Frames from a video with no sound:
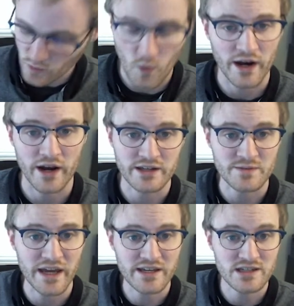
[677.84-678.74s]
one on a
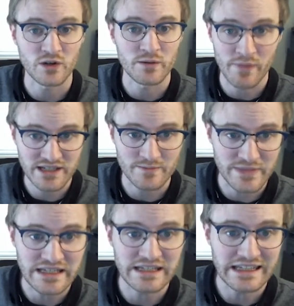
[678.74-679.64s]
space, so it must
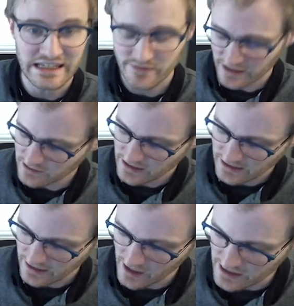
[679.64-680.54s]
be even.
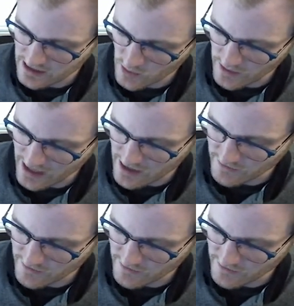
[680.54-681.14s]
And here we have